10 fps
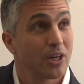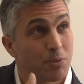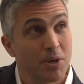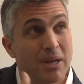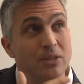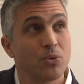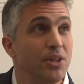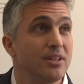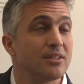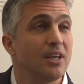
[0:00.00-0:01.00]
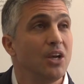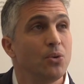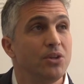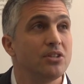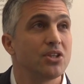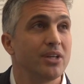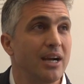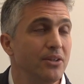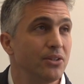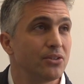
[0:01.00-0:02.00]
experiment with these
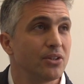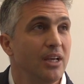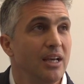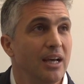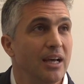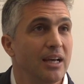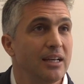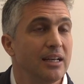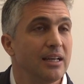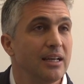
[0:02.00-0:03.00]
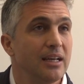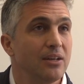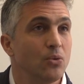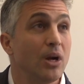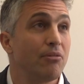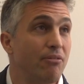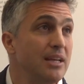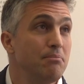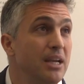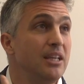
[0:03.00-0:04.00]
scenarios, and we are
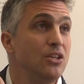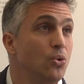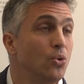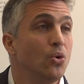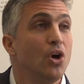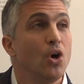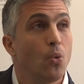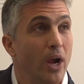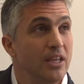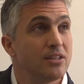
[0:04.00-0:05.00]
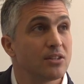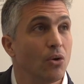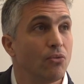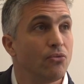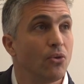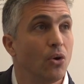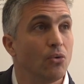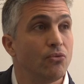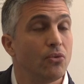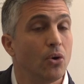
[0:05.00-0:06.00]
finding many new ways of
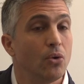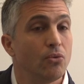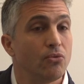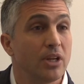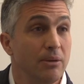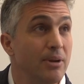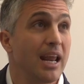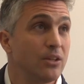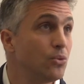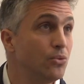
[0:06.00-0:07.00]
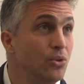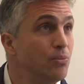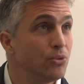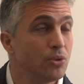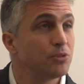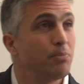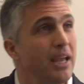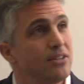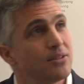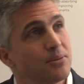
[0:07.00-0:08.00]
giving light to a room, to a
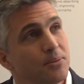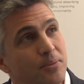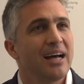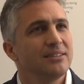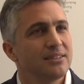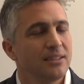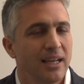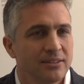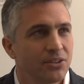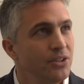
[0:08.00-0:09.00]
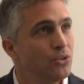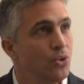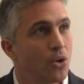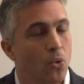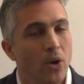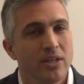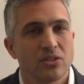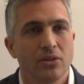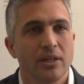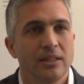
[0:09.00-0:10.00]
space. Answering to your
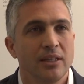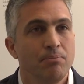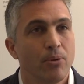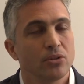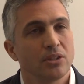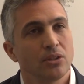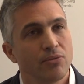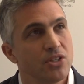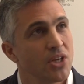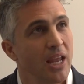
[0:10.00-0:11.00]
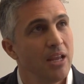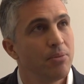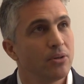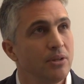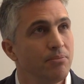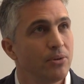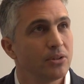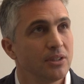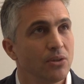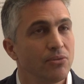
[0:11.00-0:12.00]
question, the importance of the shape or the
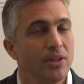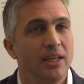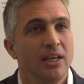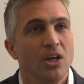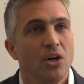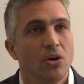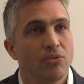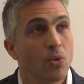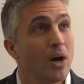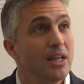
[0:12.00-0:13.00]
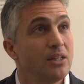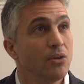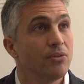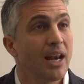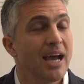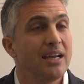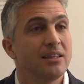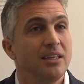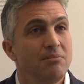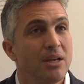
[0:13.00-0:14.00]
importance of the quality of the
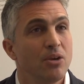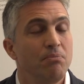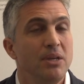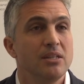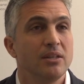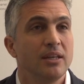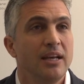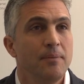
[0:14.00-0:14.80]
light, in my opinion,